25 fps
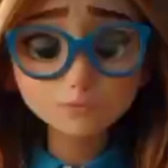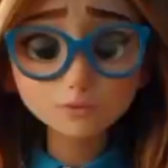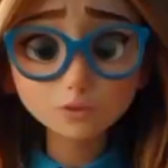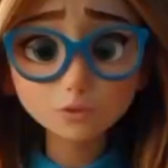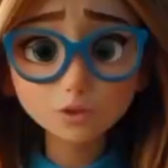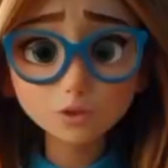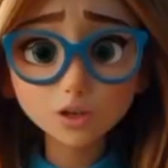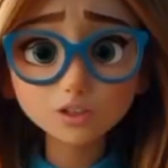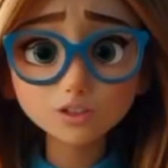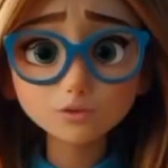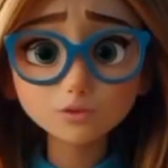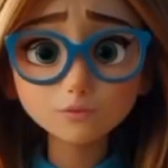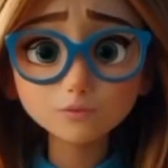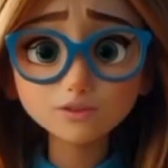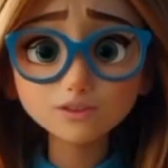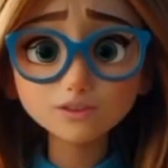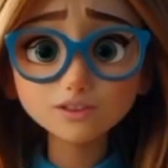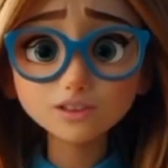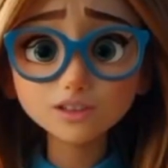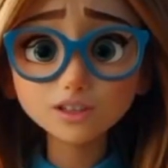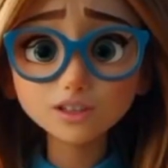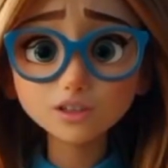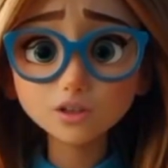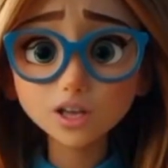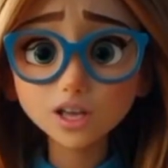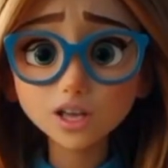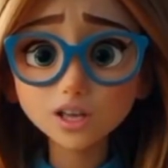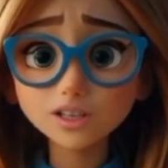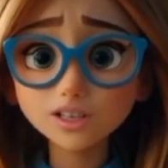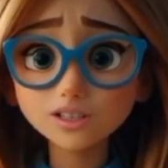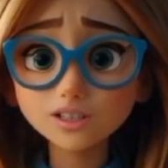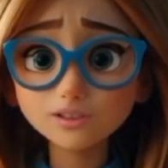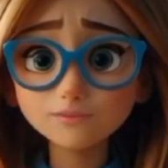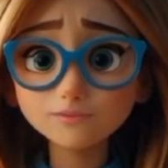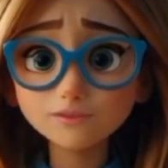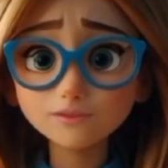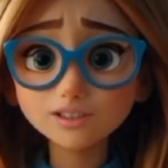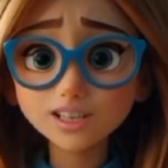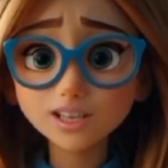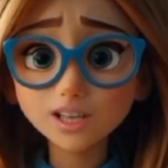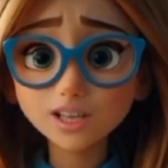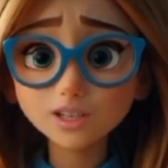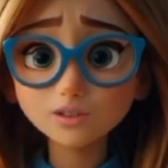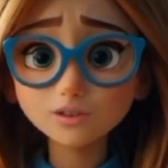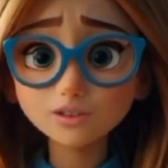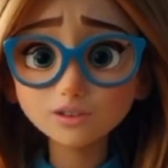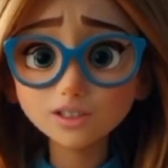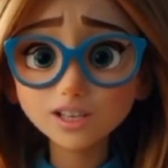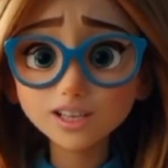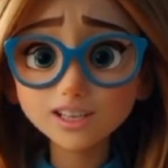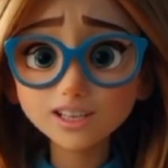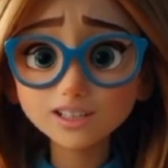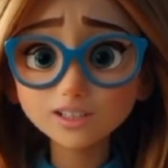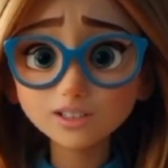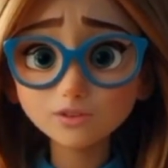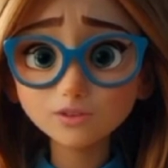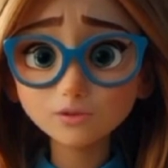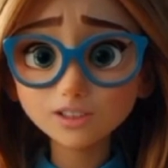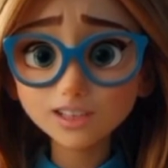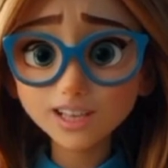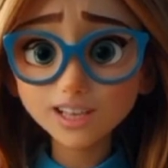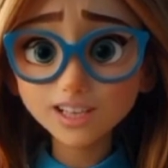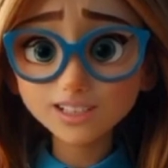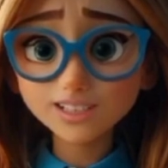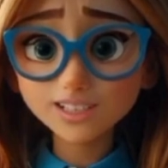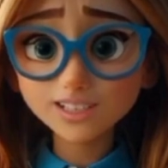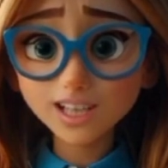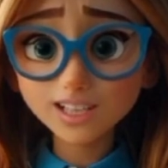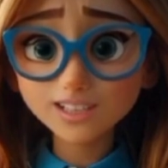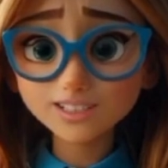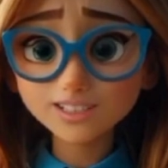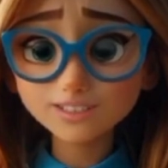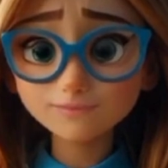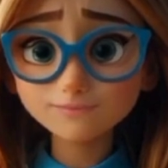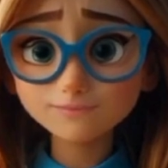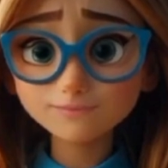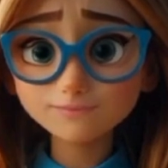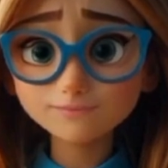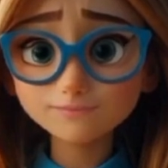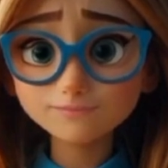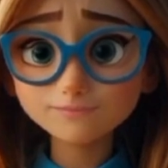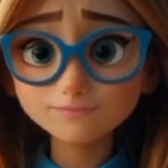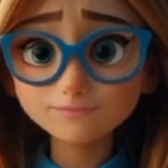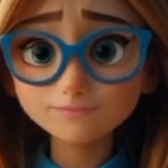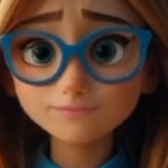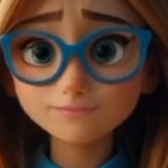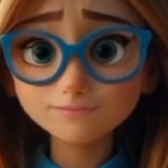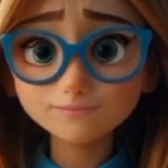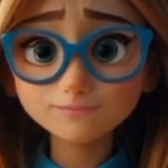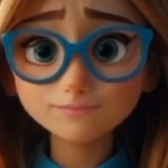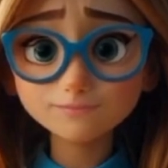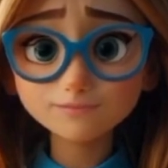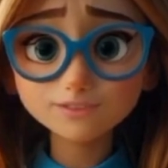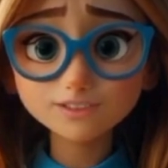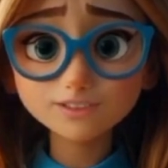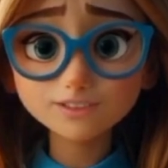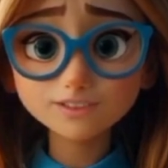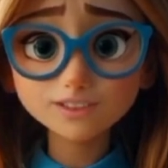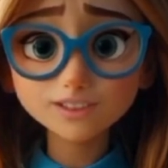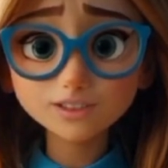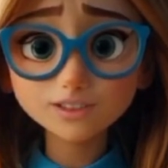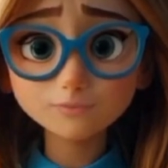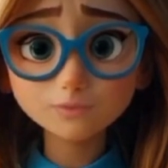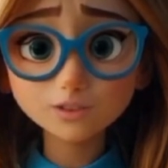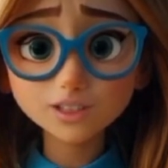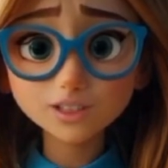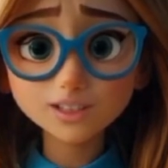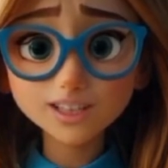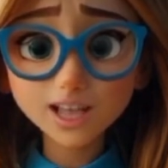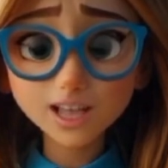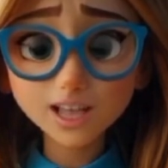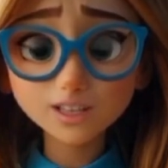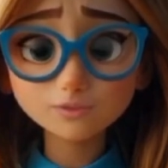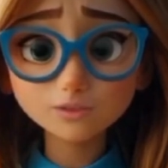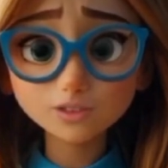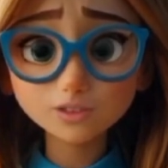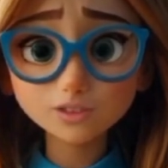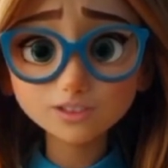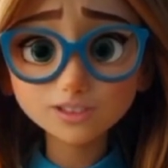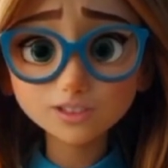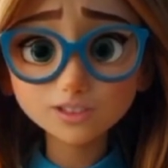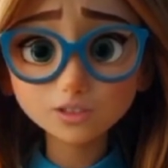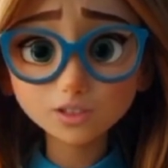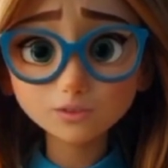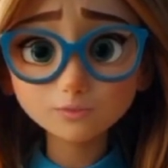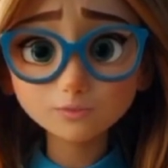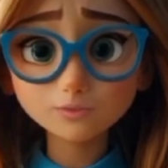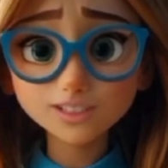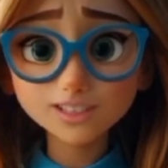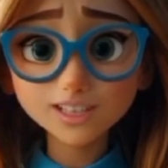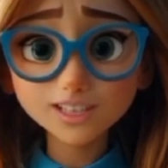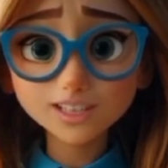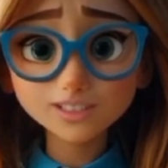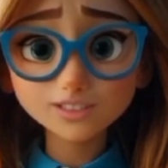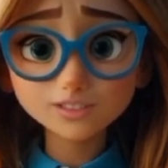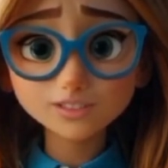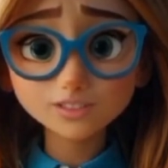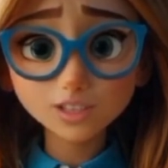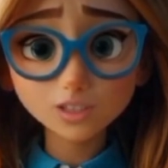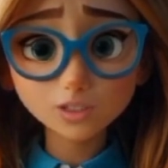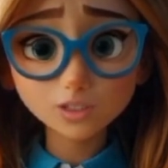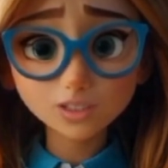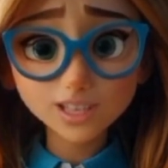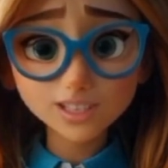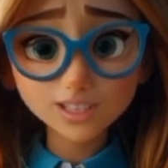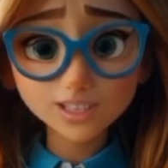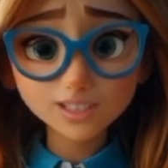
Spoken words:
And indeed, I covered the bag with the work clothes that I will take home to clean, and I started